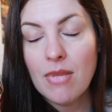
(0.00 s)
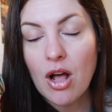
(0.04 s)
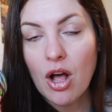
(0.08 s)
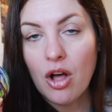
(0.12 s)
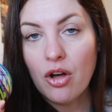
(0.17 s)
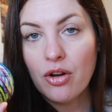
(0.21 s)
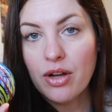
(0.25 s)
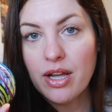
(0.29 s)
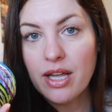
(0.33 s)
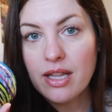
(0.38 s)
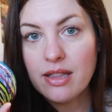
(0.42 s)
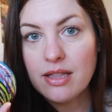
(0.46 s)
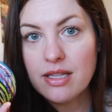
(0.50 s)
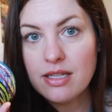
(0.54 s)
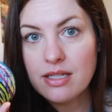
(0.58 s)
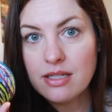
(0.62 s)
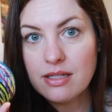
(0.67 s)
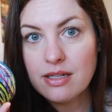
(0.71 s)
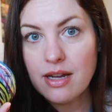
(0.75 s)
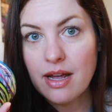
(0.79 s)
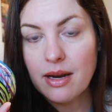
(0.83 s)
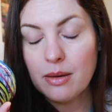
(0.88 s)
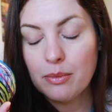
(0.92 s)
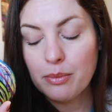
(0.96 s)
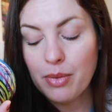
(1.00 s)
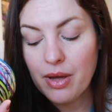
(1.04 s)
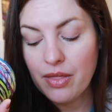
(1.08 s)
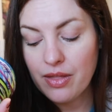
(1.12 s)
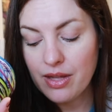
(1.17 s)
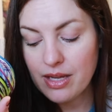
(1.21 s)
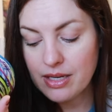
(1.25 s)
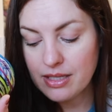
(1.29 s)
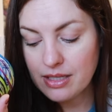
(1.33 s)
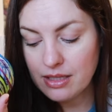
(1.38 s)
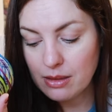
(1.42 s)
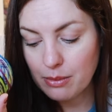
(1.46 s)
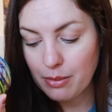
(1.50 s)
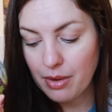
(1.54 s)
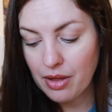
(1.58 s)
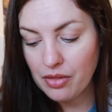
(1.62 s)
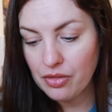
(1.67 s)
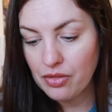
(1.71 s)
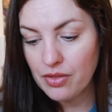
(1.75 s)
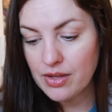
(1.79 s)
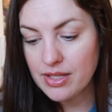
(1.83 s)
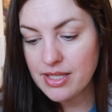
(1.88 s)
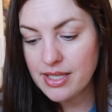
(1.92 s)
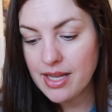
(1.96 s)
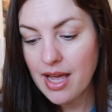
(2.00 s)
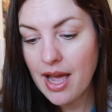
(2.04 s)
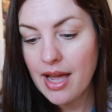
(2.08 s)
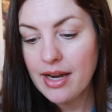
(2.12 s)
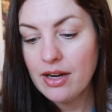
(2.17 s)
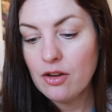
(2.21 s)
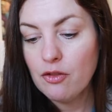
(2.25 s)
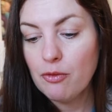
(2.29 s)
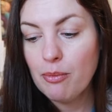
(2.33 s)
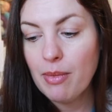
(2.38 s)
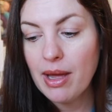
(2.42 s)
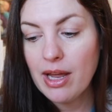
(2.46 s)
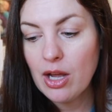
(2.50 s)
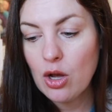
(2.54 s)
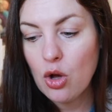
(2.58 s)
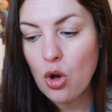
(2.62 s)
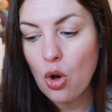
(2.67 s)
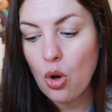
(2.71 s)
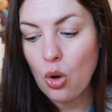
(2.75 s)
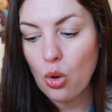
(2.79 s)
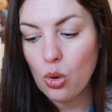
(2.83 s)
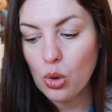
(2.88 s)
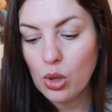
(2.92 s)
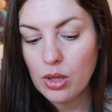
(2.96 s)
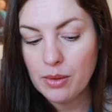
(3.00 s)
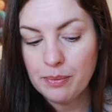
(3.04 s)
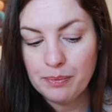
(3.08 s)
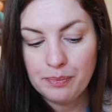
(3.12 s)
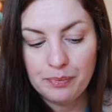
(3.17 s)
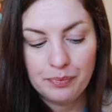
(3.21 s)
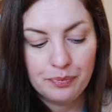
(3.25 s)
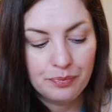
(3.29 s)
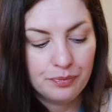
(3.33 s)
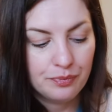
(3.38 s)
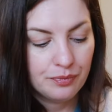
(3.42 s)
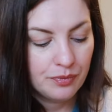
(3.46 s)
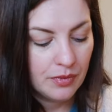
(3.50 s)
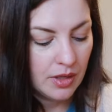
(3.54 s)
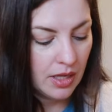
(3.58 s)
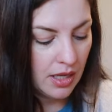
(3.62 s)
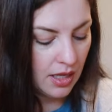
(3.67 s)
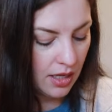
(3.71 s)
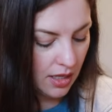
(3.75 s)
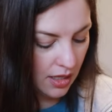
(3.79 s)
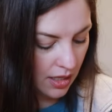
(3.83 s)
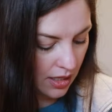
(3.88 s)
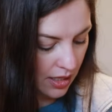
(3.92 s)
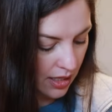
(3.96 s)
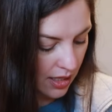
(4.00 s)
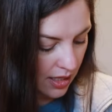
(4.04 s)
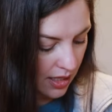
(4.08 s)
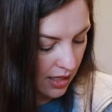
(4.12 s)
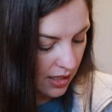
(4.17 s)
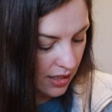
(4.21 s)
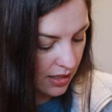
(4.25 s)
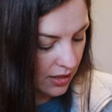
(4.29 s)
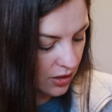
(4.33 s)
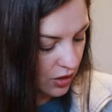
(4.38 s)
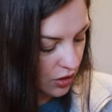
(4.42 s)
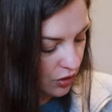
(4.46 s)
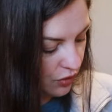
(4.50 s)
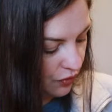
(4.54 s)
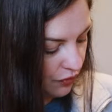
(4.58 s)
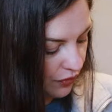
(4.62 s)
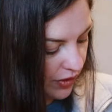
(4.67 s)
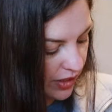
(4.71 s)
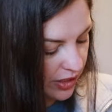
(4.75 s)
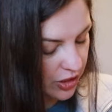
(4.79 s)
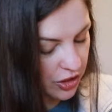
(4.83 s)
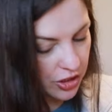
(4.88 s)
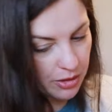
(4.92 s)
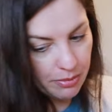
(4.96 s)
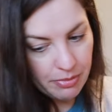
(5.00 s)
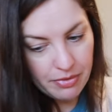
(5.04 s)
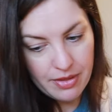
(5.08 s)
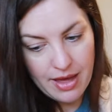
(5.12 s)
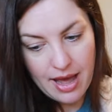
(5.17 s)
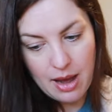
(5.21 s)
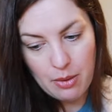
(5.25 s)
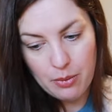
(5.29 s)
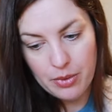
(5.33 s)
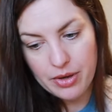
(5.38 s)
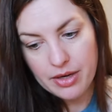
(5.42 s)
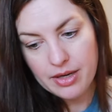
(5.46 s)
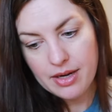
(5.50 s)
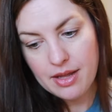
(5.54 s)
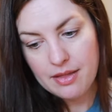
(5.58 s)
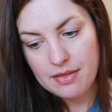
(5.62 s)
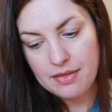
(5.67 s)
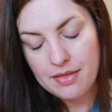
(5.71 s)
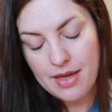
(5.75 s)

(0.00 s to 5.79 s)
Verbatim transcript: I'll get this done by the end of the month. That's kind of my goal, is to finish up that one.